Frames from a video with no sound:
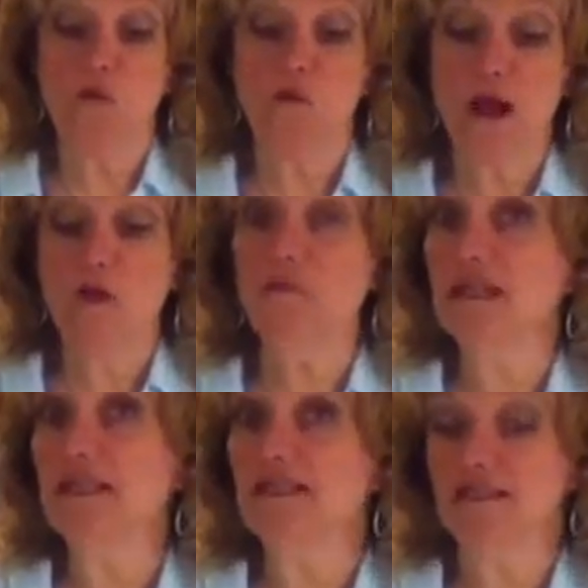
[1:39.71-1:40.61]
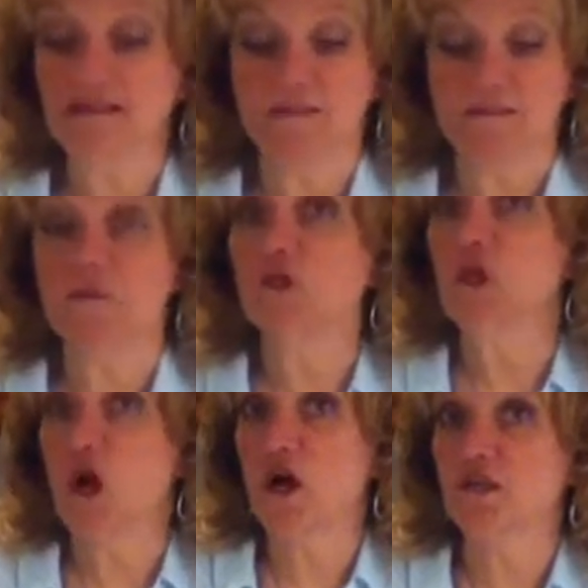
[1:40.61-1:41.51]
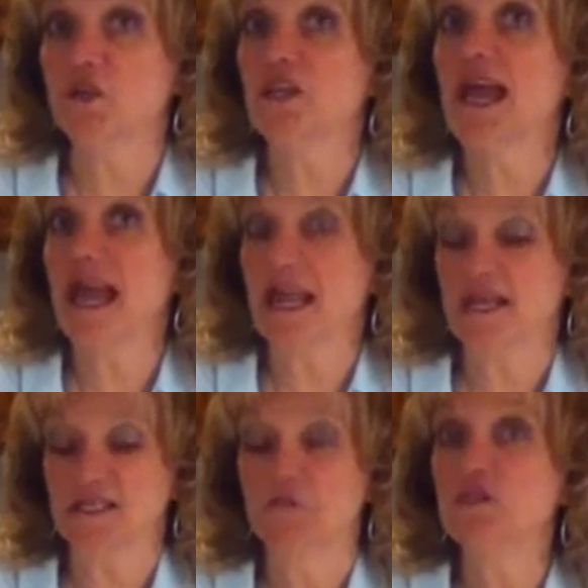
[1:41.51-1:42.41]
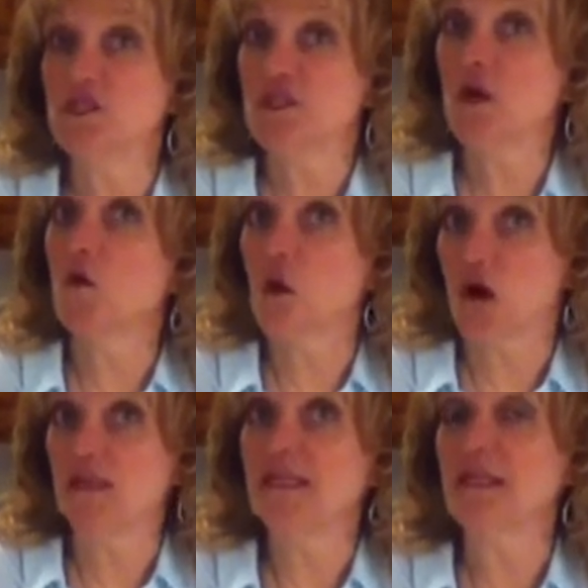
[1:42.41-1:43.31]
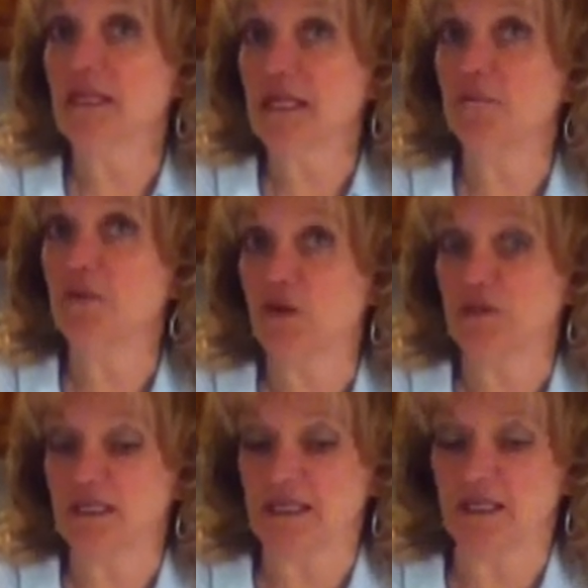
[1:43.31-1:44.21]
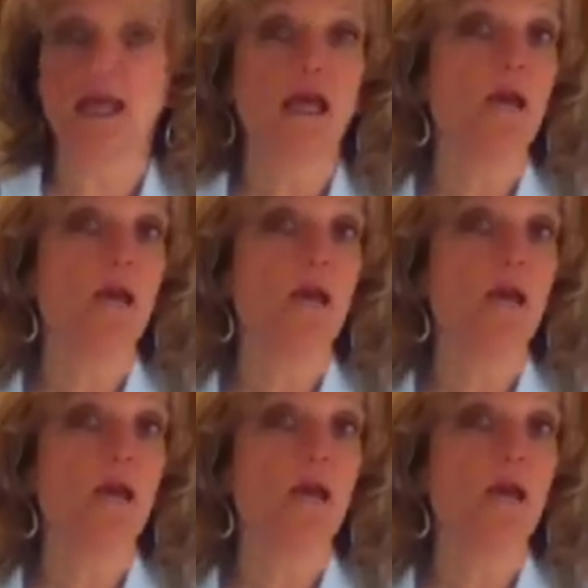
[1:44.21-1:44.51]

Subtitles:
well-beaten, large eggs, which is our quality lean protein,